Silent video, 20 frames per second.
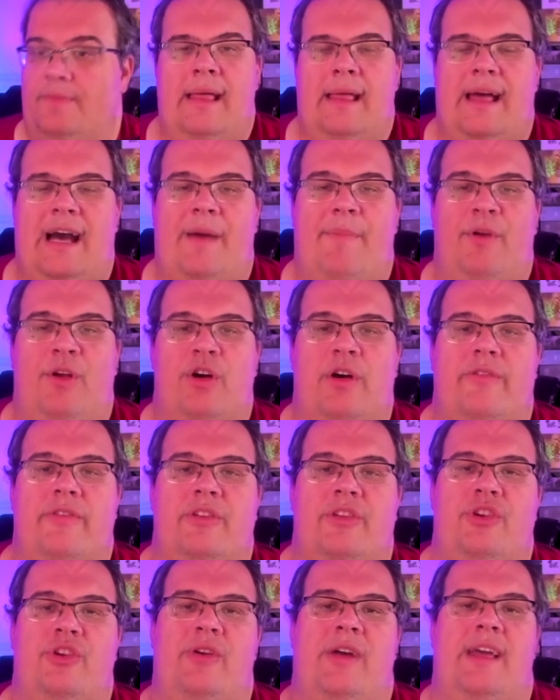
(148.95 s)
Hopping over
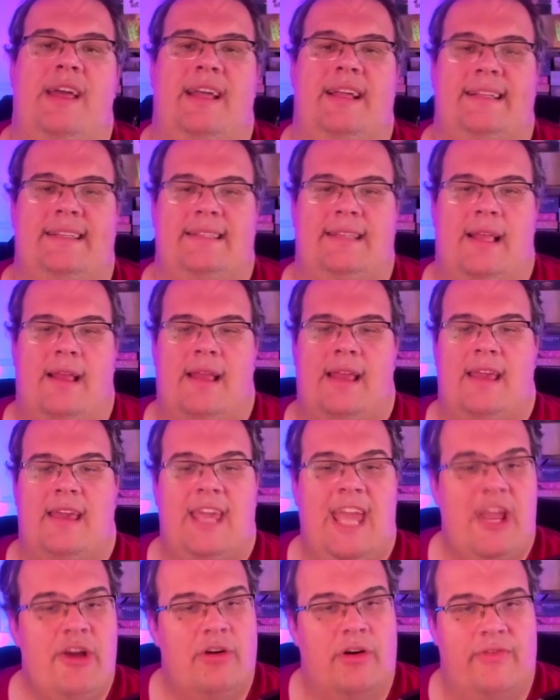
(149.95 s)
to his
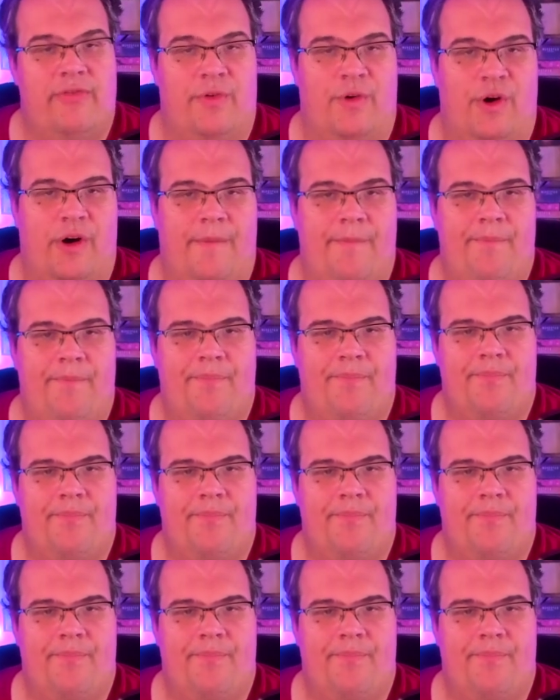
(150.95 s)
hero form,